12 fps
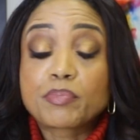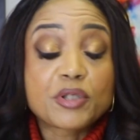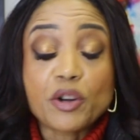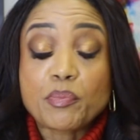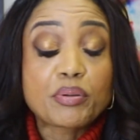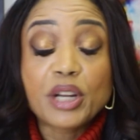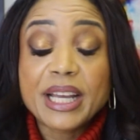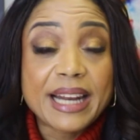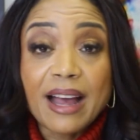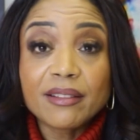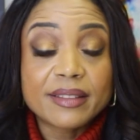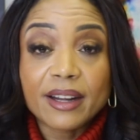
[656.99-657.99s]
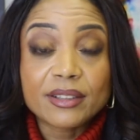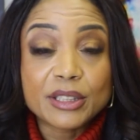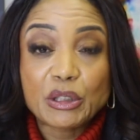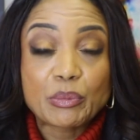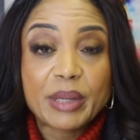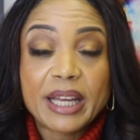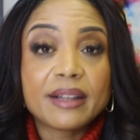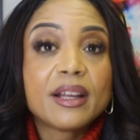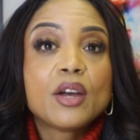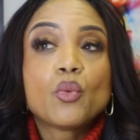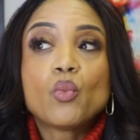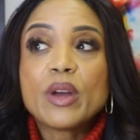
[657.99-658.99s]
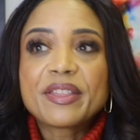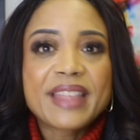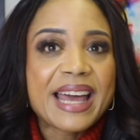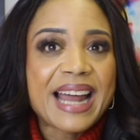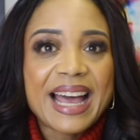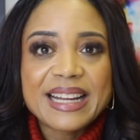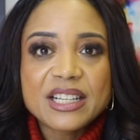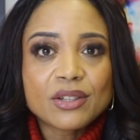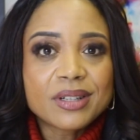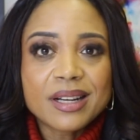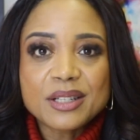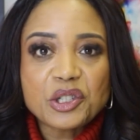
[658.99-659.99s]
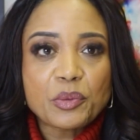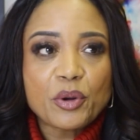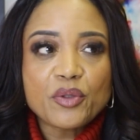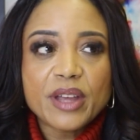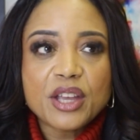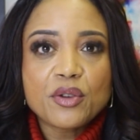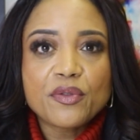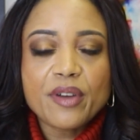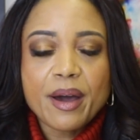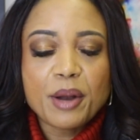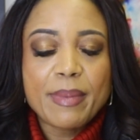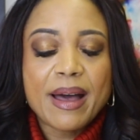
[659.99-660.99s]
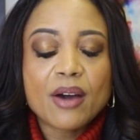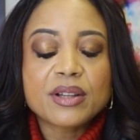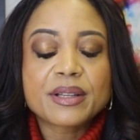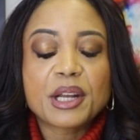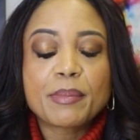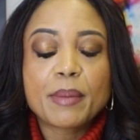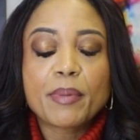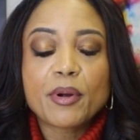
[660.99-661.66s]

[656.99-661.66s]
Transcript: start putting it out there a little bit. With that ideal customer that you've thought about is gonna be